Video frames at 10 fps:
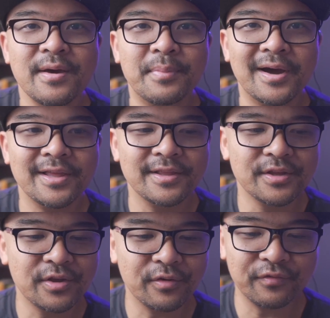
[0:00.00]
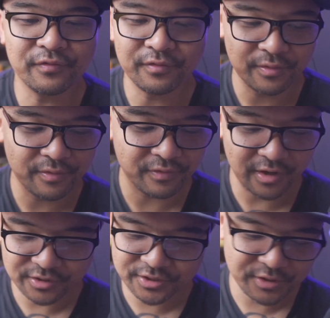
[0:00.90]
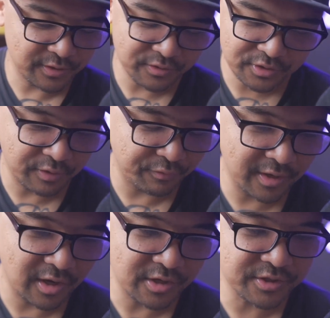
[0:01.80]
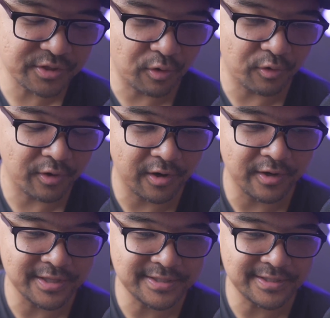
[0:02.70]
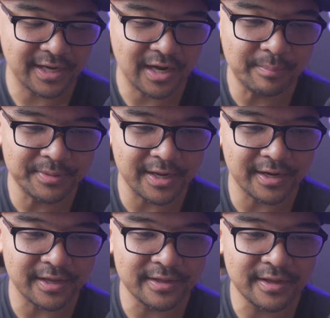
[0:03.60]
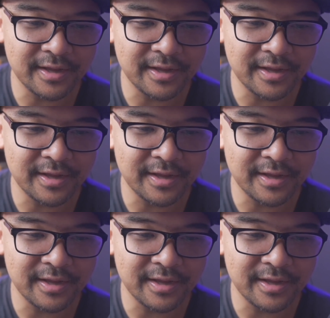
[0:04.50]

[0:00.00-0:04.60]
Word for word: But yeah. you've you've launched this relaunched this scorecard. It's like updated.